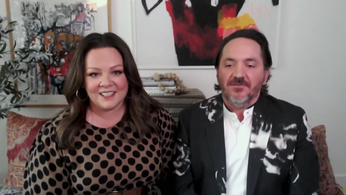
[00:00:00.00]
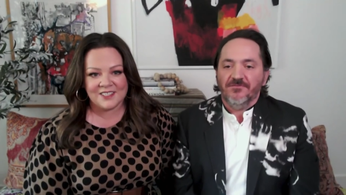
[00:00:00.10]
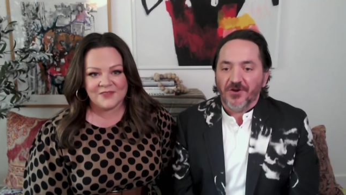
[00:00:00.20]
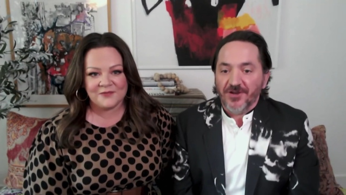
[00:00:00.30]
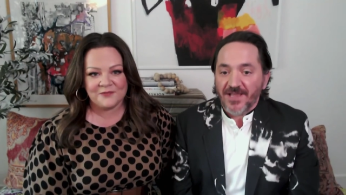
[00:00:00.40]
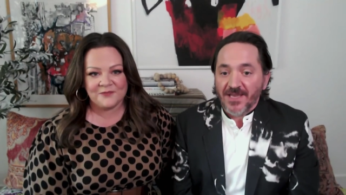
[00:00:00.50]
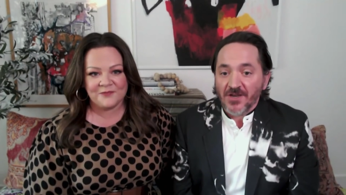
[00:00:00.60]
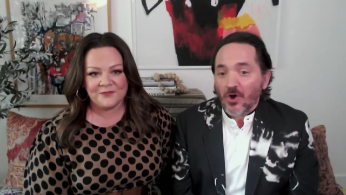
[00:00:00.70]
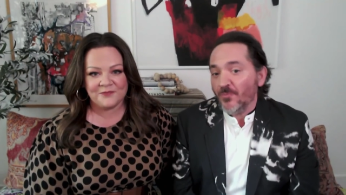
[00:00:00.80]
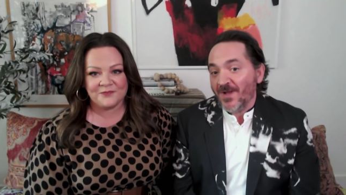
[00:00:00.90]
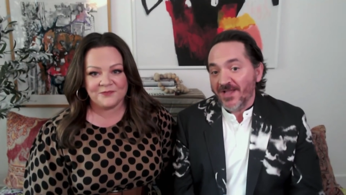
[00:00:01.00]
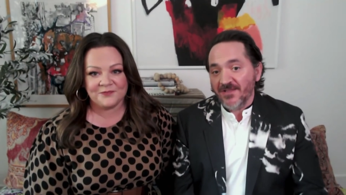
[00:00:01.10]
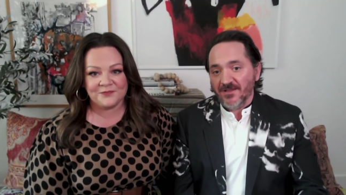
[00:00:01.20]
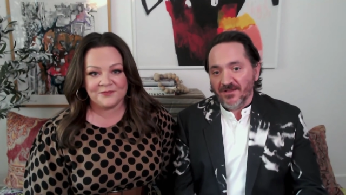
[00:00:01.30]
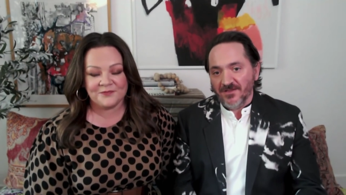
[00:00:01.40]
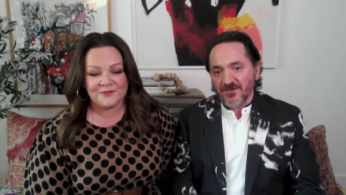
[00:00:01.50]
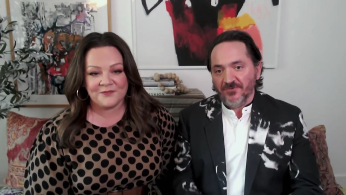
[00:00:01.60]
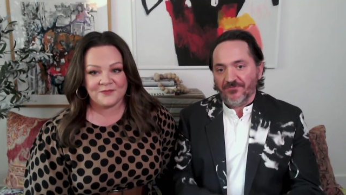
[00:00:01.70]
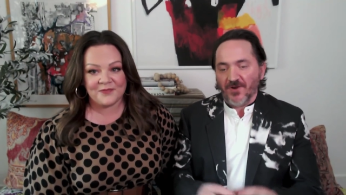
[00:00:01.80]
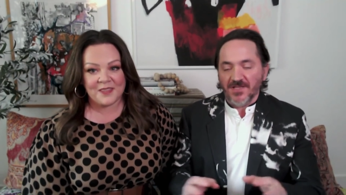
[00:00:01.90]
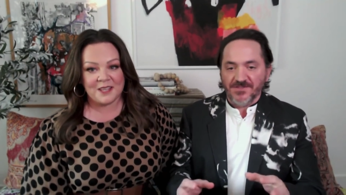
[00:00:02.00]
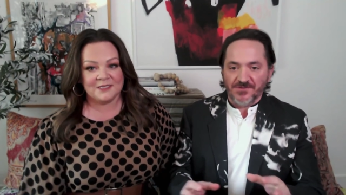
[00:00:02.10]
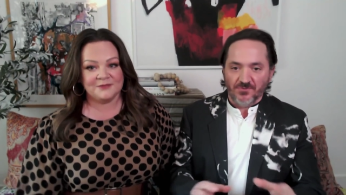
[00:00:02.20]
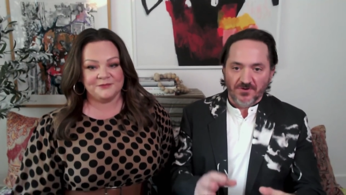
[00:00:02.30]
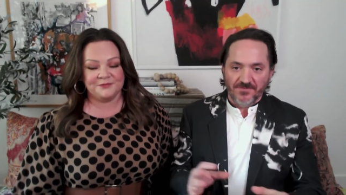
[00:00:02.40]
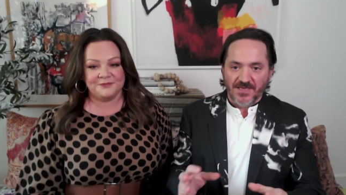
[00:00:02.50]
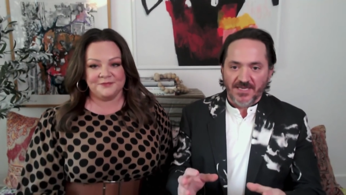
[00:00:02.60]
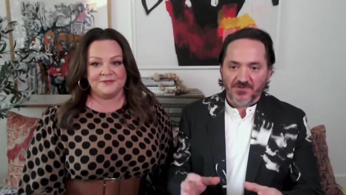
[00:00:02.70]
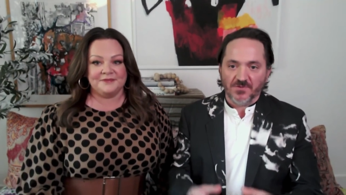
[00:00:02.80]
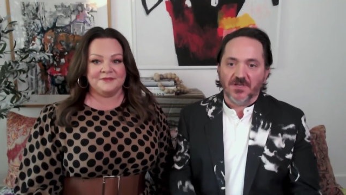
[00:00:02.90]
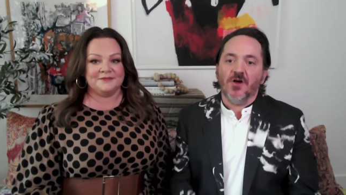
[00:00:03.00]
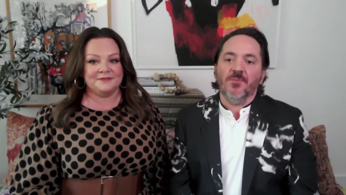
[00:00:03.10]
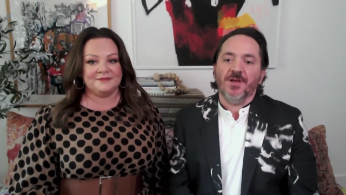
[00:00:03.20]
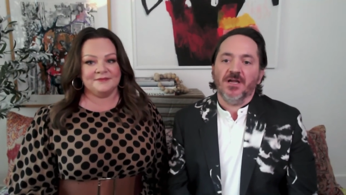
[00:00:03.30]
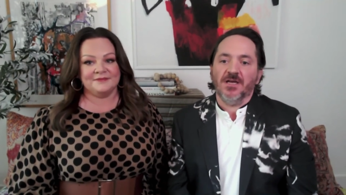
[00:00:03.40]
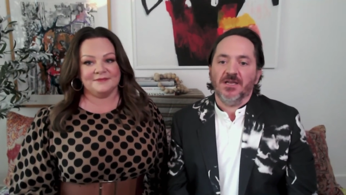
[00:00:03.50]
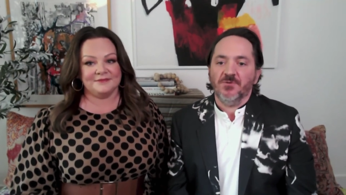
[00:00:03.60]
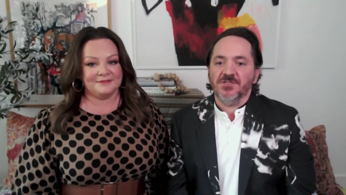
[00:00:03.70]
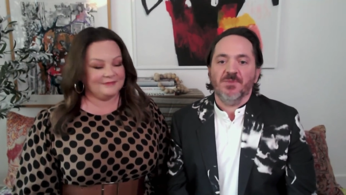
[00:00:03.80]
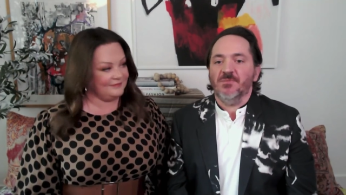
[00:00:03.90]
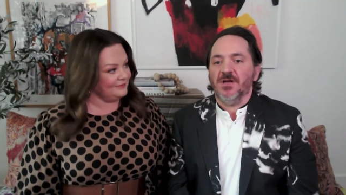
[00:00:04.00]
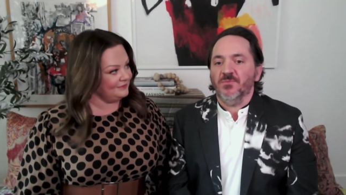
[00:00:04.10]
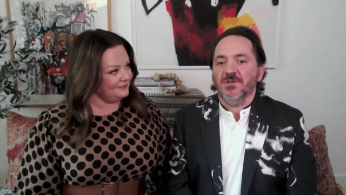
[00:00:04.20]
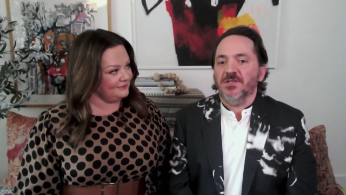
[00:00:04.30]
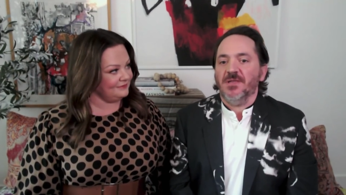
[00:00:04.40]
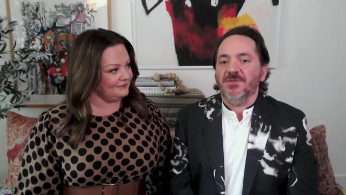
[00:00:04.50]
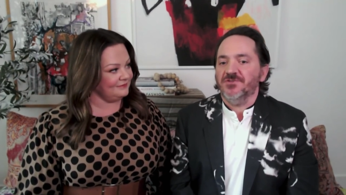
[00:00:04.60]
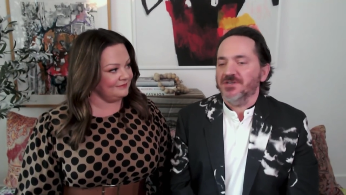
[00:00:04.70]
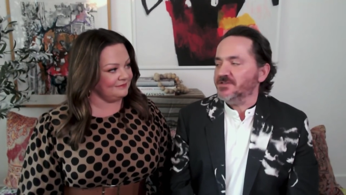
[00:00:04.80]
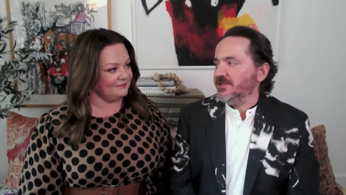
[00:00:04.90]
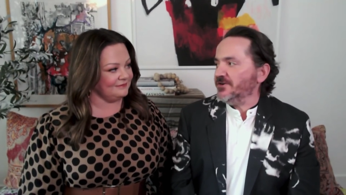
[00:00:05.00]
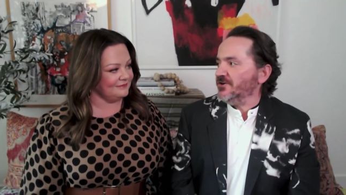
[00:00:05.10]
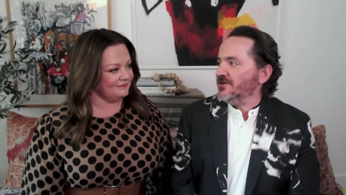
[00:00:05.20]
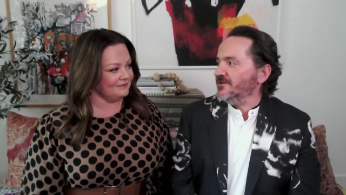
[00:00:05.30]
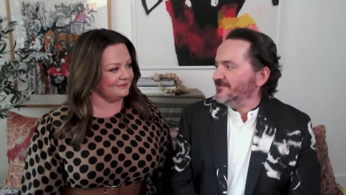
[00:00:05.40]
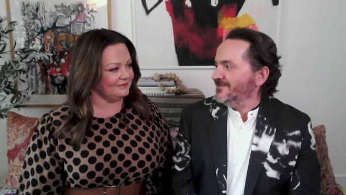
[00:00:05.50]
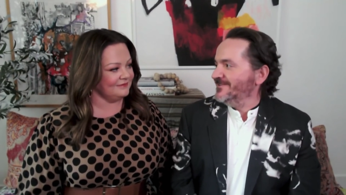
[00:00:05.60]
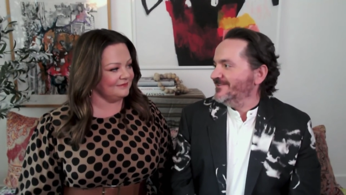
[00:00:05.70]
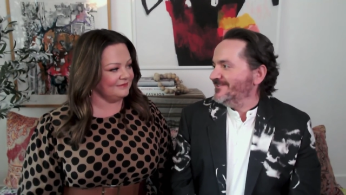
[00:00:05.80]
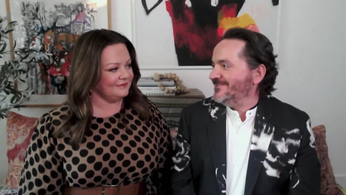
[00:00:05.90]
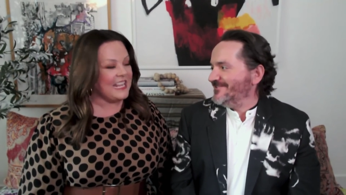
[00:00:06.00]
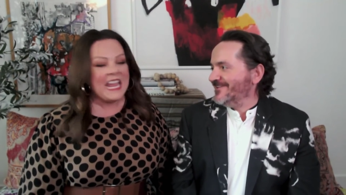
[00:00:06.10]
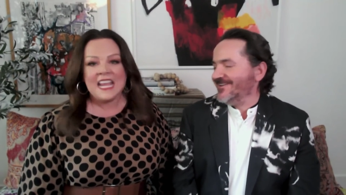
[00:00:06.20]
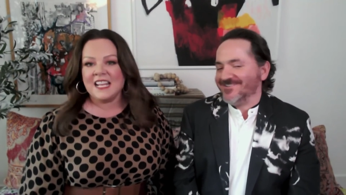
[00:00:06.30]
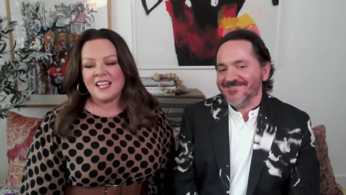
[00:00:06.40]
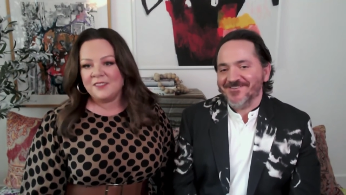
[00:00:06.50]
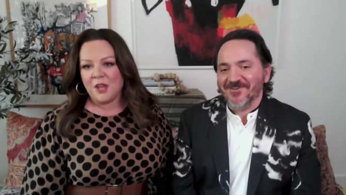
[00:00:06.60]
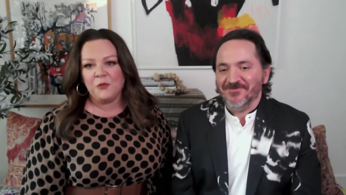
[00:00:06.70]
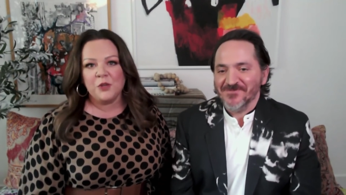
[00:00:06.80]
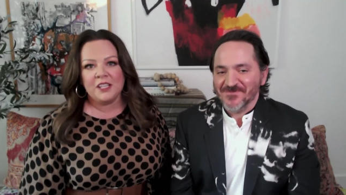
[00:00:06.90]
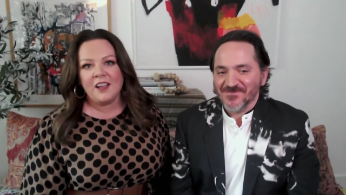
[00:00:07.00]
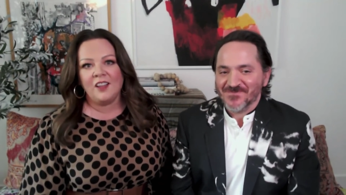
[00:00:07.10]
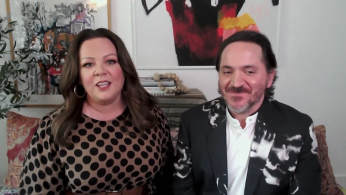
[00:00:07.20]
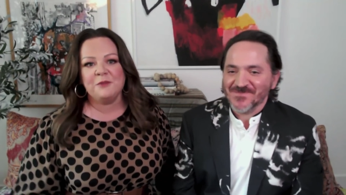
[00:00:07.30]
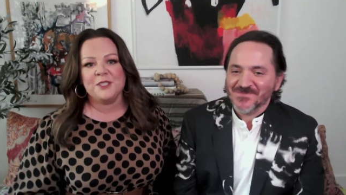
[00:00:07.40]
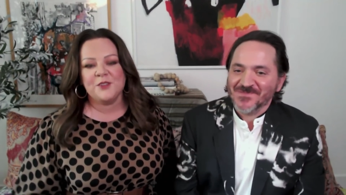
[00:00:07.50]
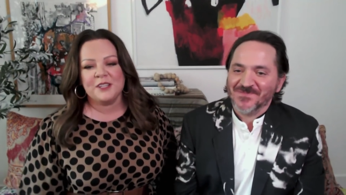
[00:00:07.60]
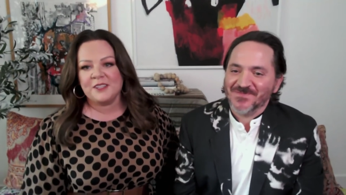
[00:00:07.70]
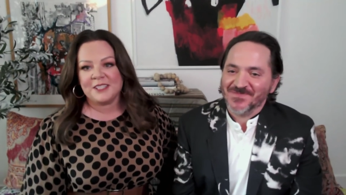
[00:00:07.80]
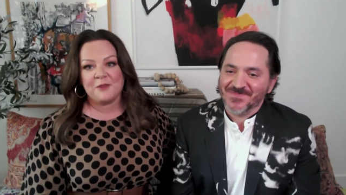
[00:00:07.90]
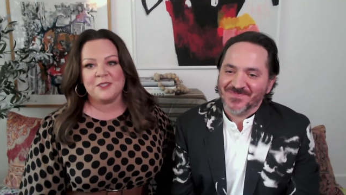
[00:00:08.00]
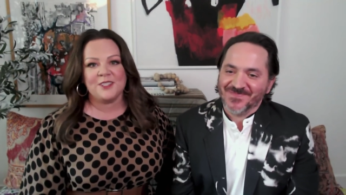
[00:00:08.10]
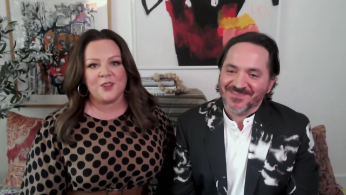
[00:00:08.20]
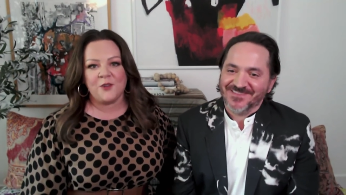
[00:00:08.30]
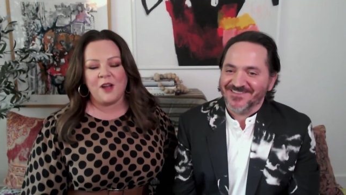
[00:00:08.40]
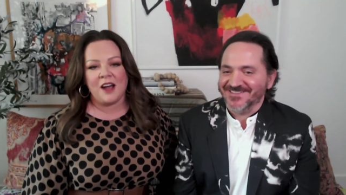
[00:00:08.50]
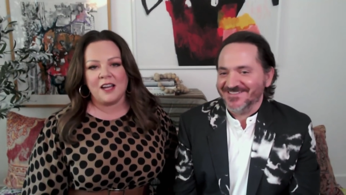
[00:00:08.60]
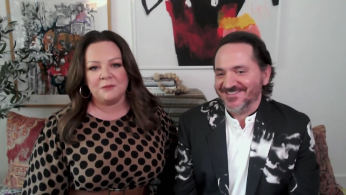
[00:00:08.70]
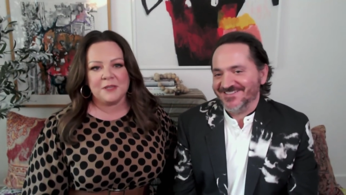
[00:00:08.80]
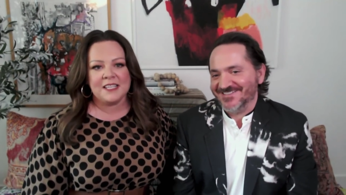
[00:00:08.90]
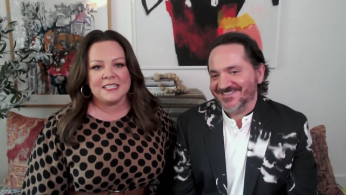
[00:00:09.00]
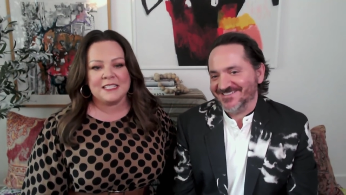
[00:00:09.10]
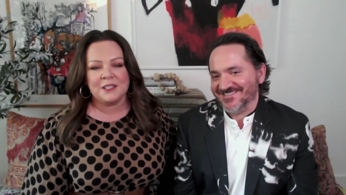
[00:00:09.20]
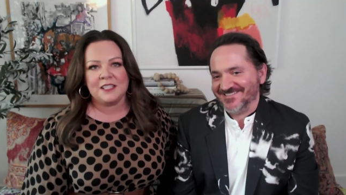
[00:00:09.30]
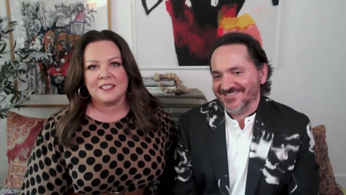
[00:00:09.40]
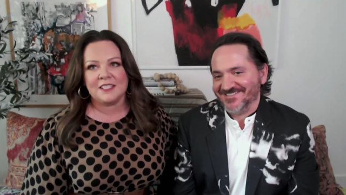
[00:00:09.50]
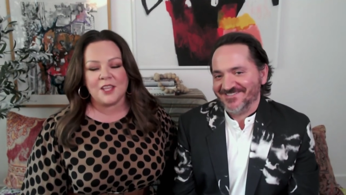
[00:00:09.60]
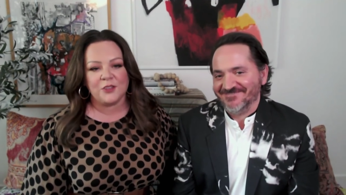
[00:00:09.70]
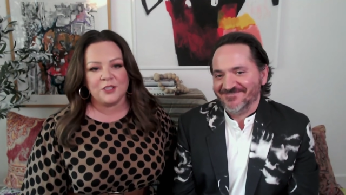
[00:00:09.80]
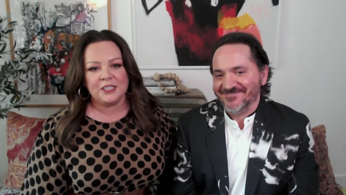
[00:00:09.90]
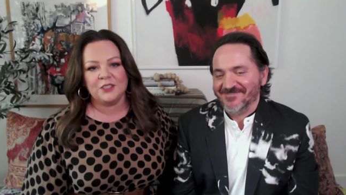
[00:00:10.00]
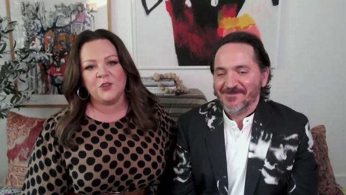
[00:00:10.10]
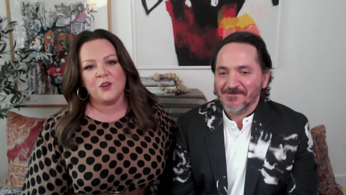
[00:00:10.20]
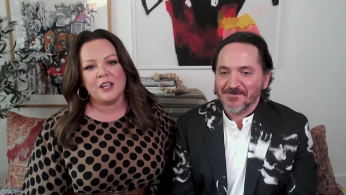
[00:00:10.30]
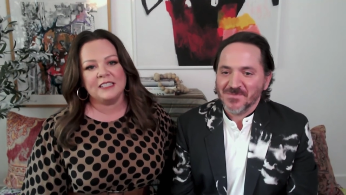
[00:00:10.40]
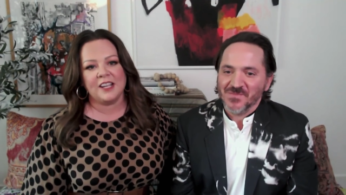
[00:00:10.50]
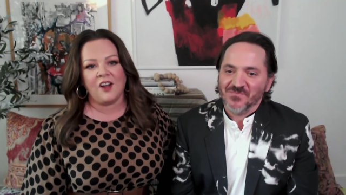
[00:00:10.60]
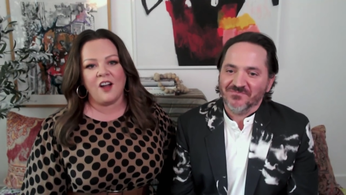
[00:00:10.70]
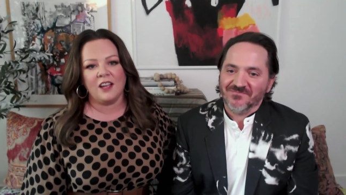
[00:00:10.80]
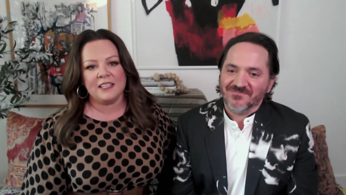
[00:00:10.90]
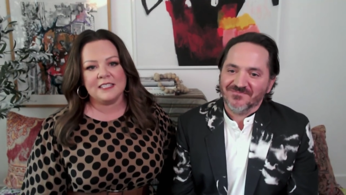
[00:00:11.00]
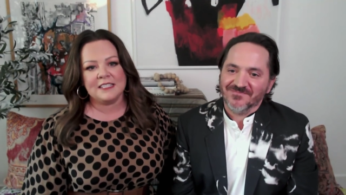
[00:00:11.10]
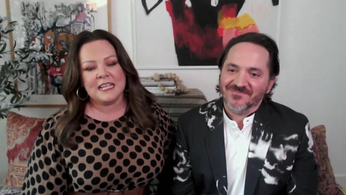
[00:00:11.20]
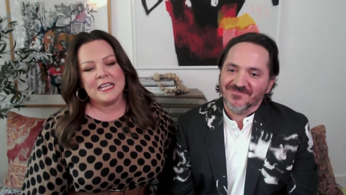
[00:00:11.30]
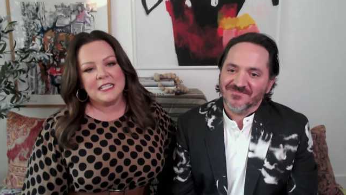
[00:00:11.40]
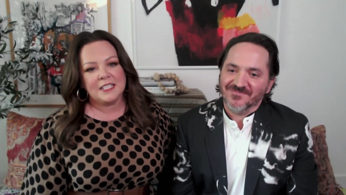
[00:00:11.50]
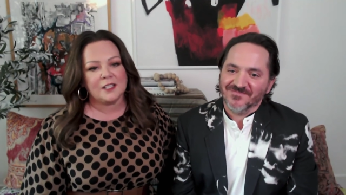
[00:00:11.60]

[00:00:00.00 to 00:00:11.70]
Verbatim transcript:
Speaker 1: very, and all my, uh, you know, friends who were of that age were like, oh my God, I wish my mom would let me dress like her.
Speaker 2: and, and, really all I was doing is I was so hot because in Southern Illinois in like August to